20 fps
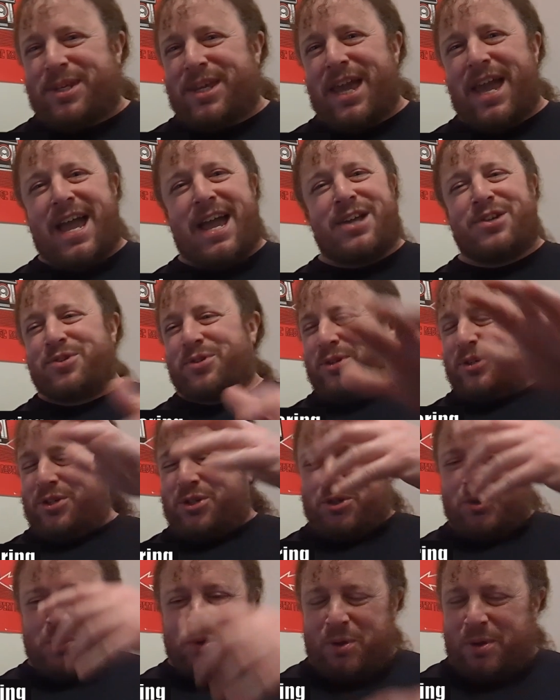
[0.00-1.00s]
casually
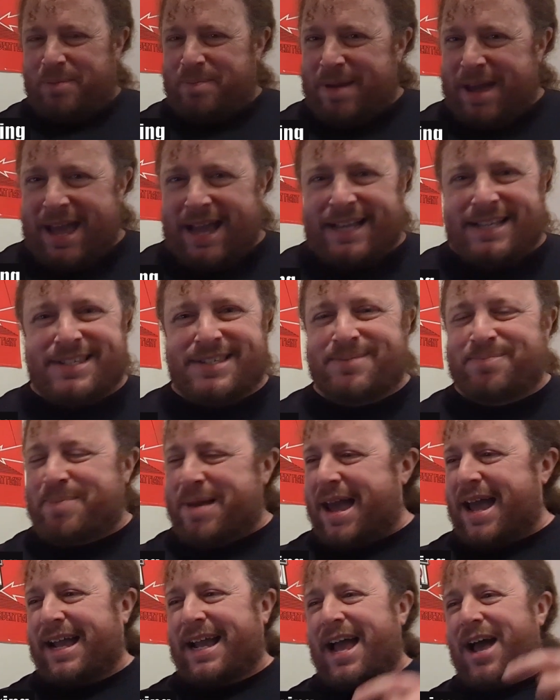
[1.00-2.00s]
strolling
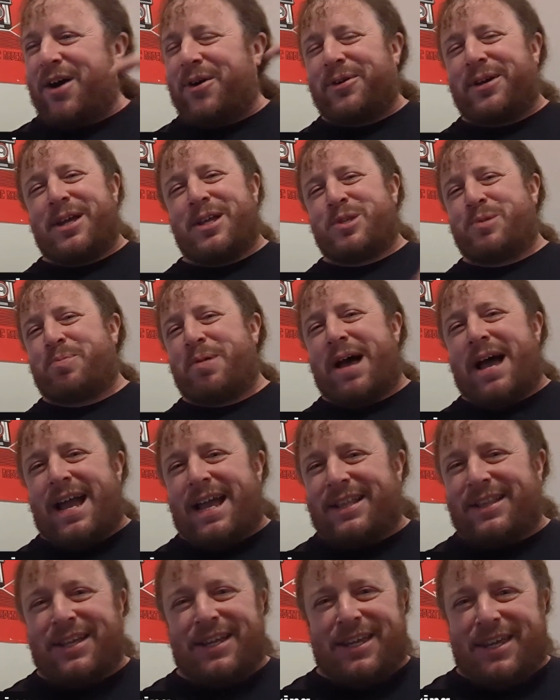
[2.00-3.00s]
back out, gets
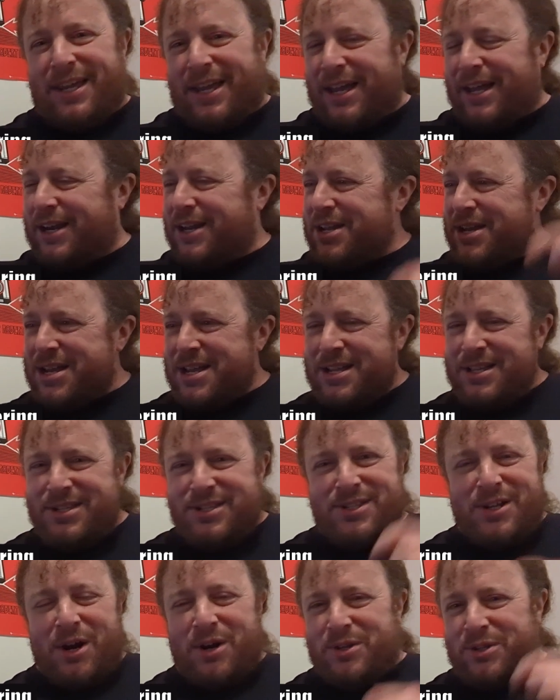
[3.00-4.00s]
behind the kit,
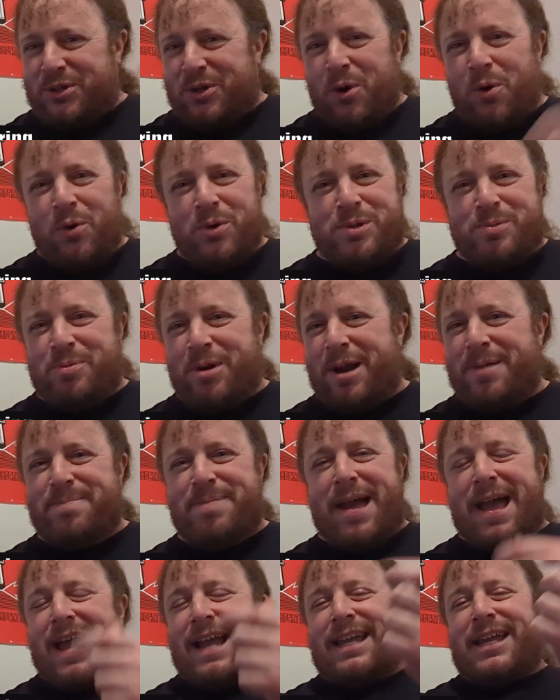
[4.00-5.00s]
goes right
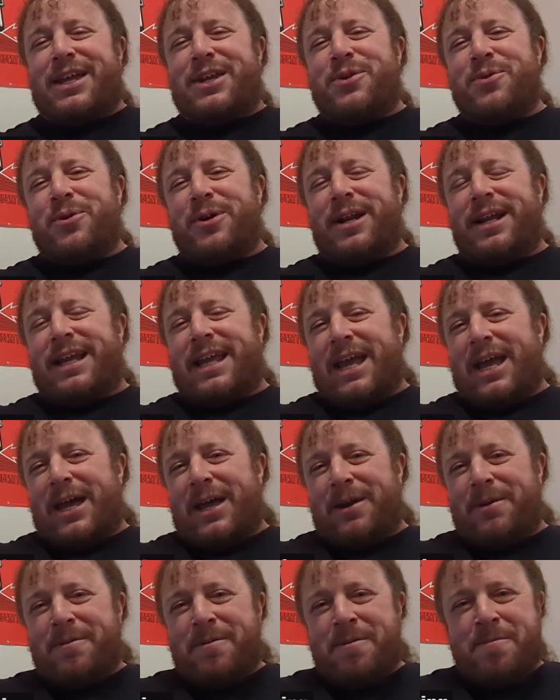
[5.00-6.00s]
back into it
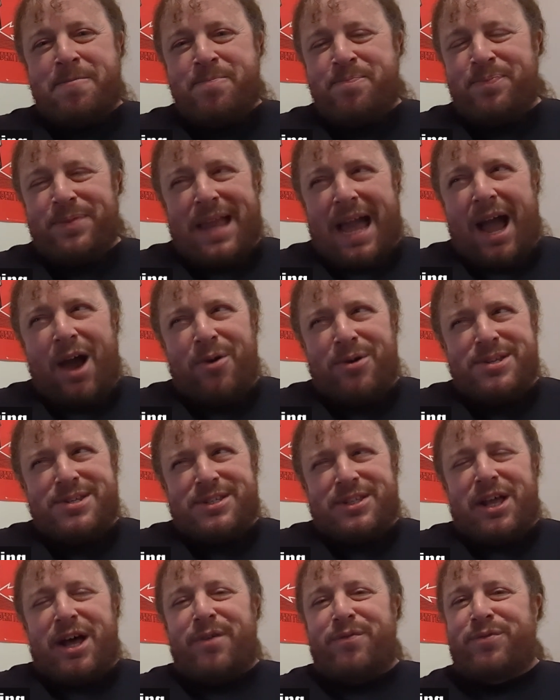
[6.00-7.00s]
again. I
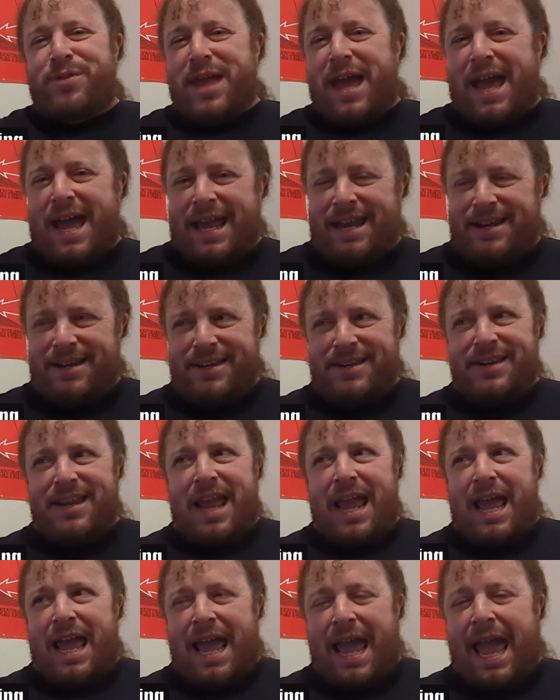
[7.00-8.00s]
always loved that
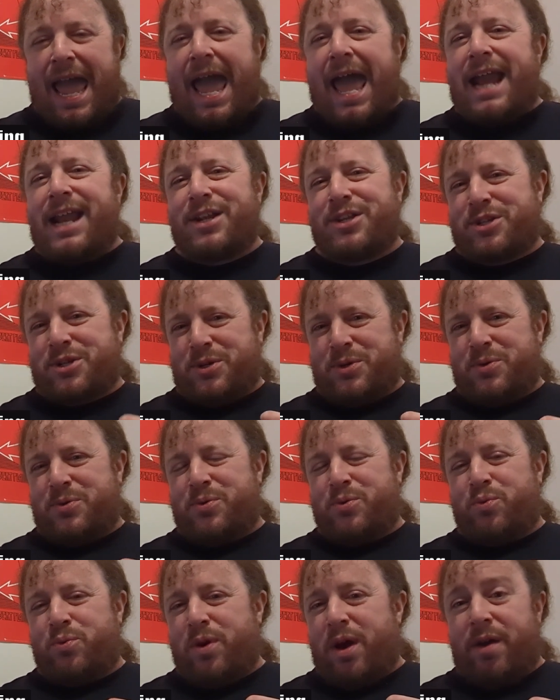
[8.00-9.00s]

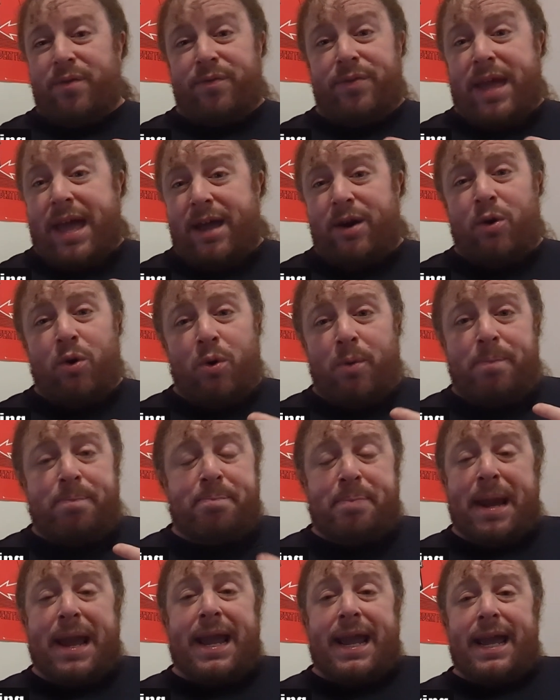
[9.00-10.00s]
attitude of that whole
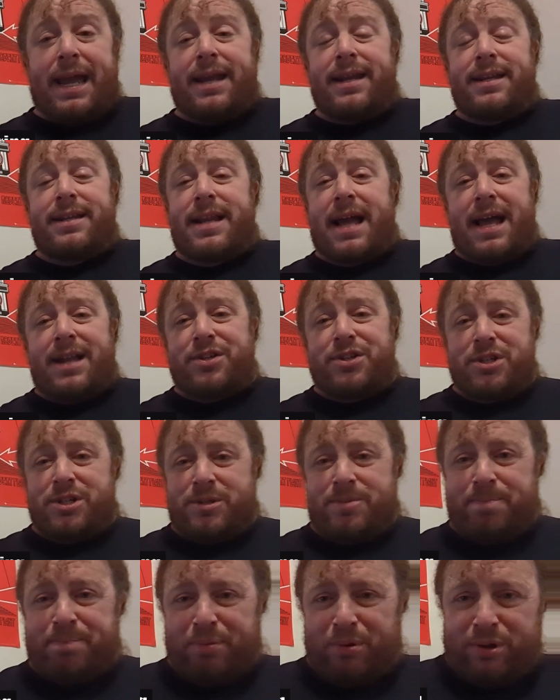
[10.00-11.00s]
band, not
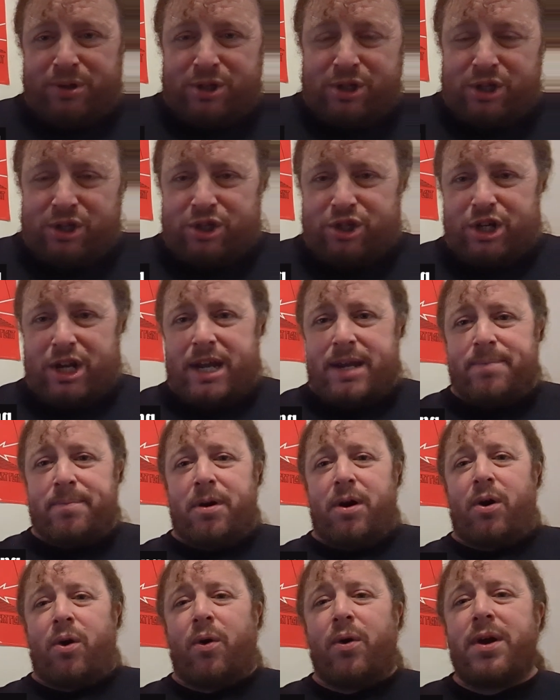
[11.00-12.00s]
just Butch and
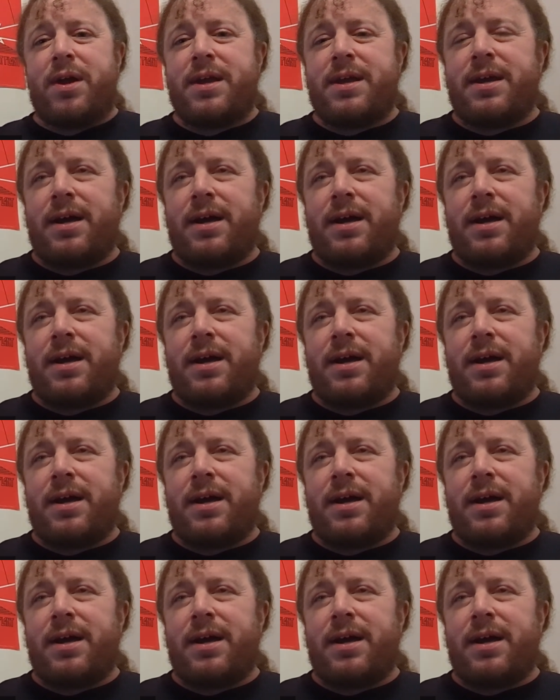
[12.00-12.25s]
Jaimoe.